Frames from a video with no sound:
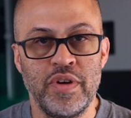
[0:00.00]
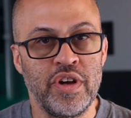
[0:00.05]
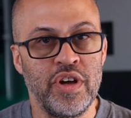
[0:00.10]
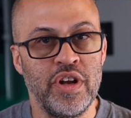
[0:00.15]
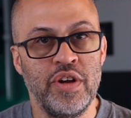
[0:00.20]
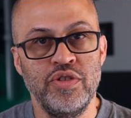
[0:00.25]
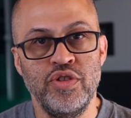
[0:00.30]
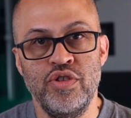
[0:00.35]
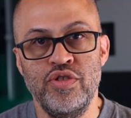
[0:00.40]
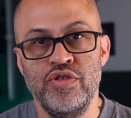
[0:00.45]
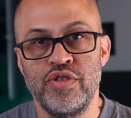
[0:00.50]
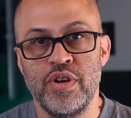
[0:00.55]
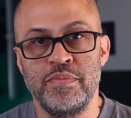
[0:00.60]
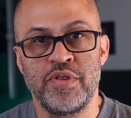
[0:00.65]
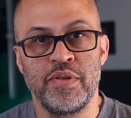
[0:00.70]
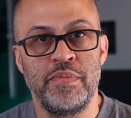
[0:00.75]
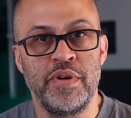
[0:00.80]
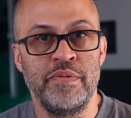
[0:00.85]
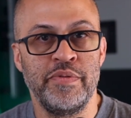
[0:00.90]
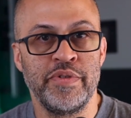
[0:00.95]
going to use up
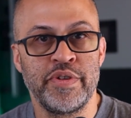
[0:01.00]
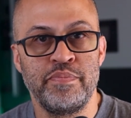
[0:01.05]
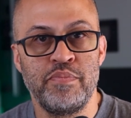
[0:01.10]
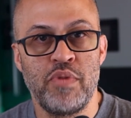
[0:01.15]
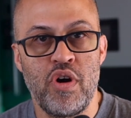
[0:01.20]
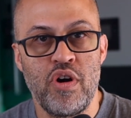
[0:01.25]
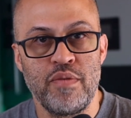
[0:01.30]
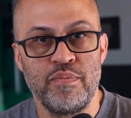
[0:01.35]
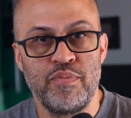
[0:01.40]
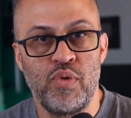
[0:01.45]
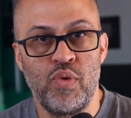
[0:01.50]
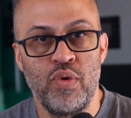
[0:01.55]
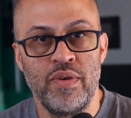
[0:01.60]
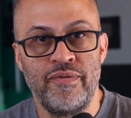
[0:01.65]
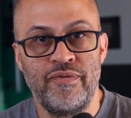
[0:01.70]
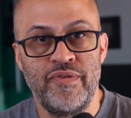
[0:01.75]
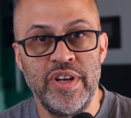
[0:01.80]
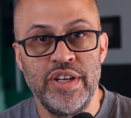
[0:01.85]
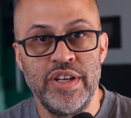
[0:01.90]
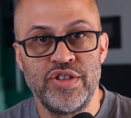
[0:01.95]
some of them smart port
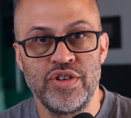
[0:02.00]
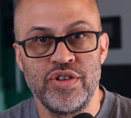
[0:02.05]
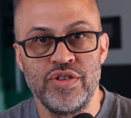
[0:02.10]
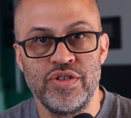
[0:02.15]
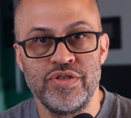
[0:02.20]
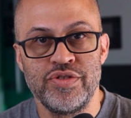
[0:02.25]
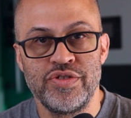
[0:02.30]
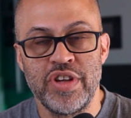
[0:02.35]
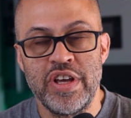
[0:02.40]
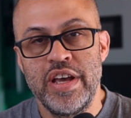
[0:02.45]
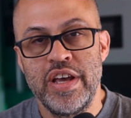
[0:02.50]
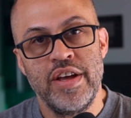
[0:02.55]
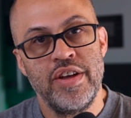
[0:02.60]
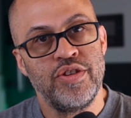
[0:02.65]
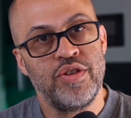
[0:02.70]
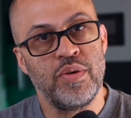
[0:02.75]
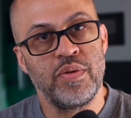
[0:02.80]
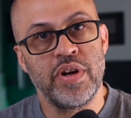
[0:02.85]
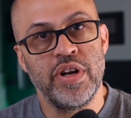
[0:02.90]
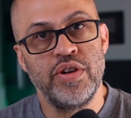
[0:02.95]
features.
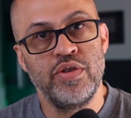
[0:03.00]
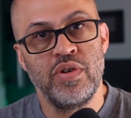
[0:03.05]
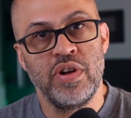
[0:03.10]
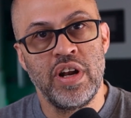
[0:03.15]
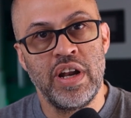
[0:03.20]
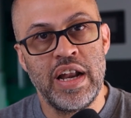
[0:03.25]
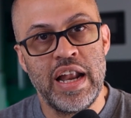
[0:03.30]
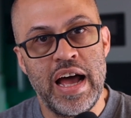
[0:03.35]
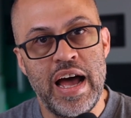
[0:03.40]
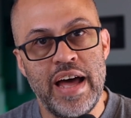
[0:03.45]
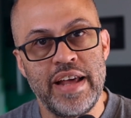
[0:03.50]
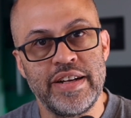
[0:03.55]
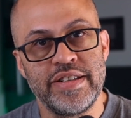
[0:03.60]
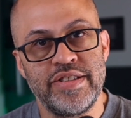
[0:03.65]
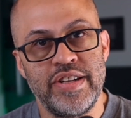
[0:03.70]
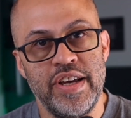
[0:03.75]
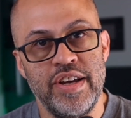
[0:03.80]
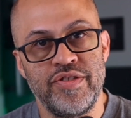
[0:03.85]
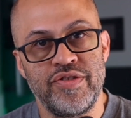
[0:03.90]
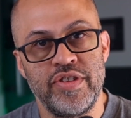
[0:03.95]
So we're going to do a lot of
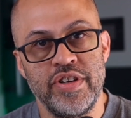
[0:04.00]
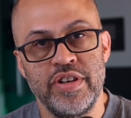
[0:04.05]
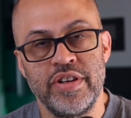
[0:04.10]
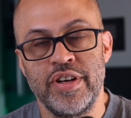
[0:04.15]
testing.